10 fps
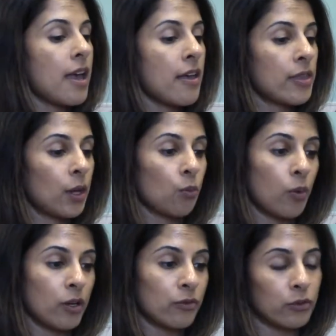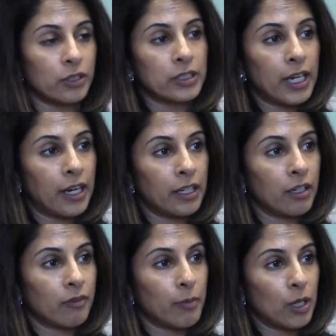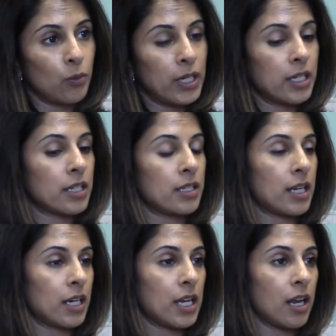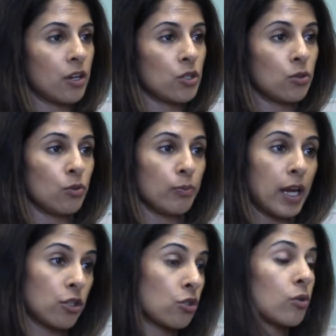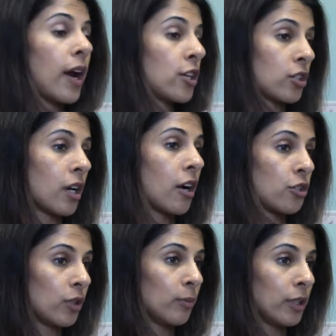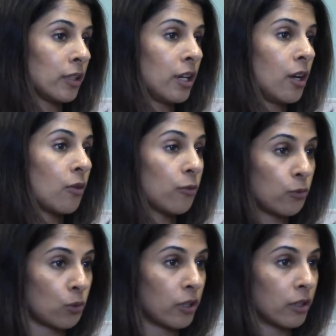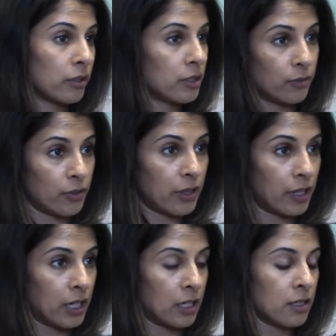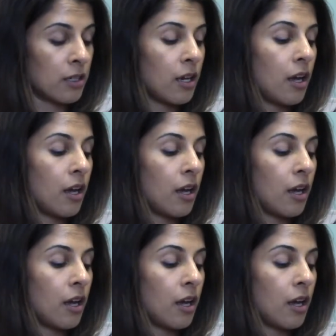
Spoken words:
And then 1 full day of my week is dedicated to patients who are actually on treatment for different things.